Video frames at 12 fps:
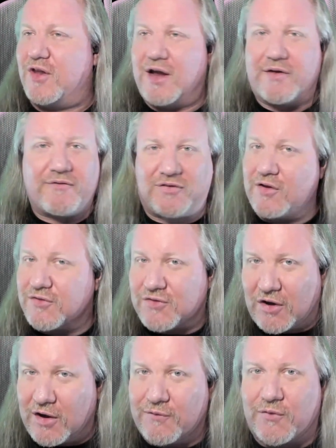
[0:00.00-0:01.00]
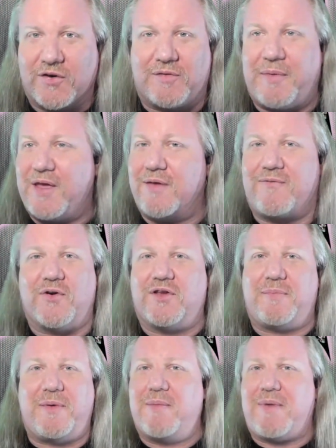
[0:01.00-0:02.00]
in every single song for it to be
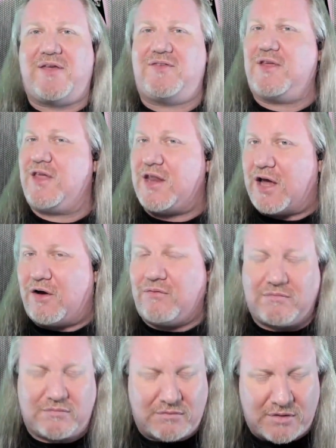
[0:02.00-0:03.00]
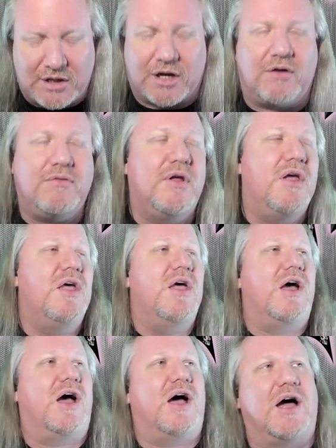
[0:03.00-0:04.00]
amazing. You don't.
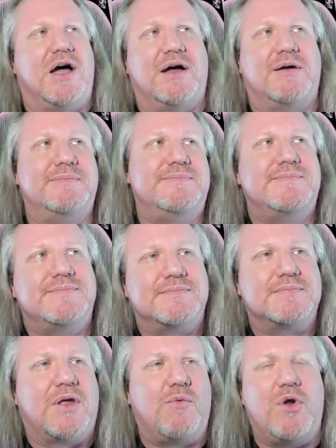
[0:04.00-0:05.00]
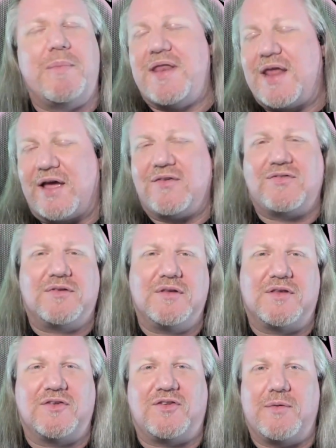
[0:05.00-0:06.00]
Would have been nice
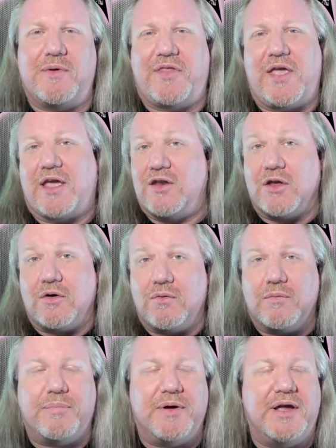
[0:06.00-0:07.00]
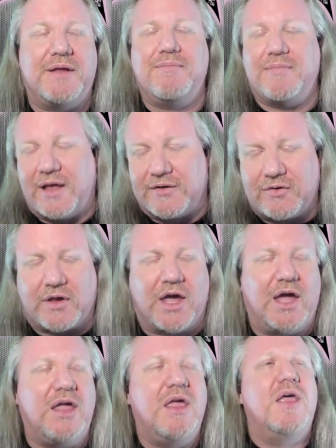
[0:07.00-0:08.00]
to see what they can do, but that's
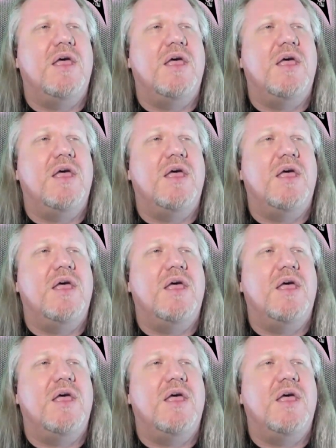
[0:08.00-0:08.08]
okay.